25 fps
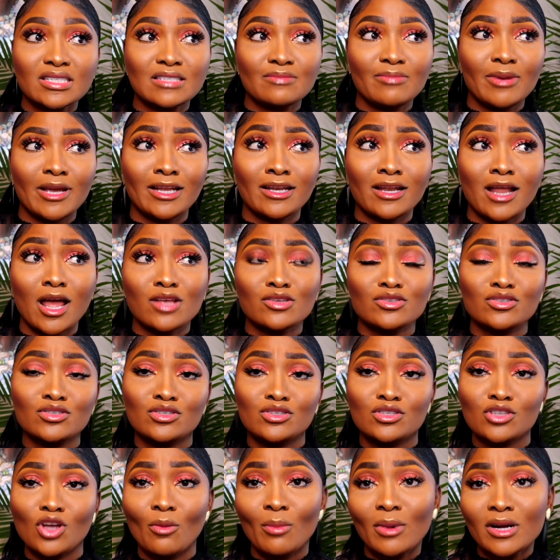spend
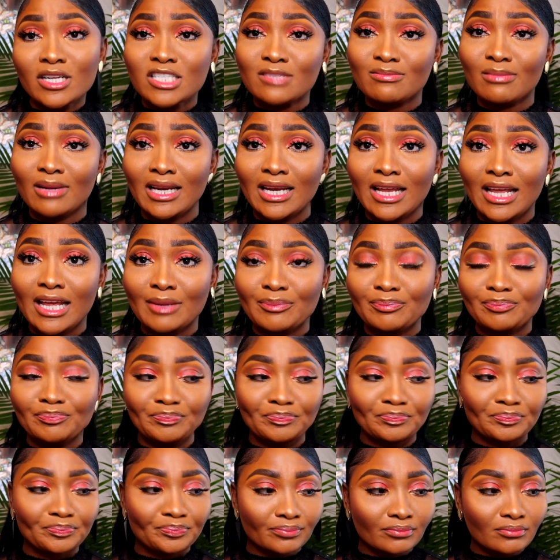so much money
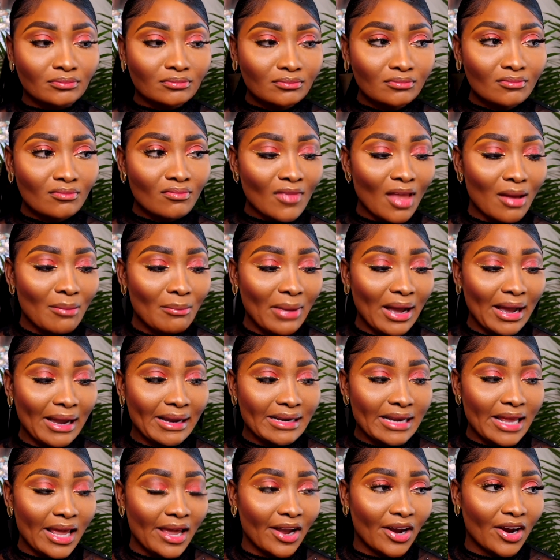
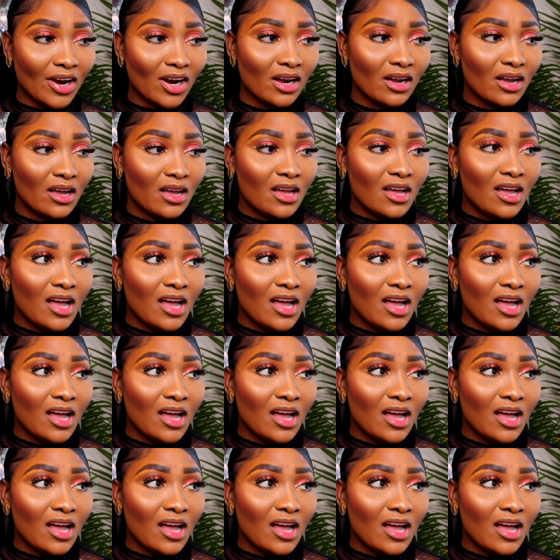buying hair.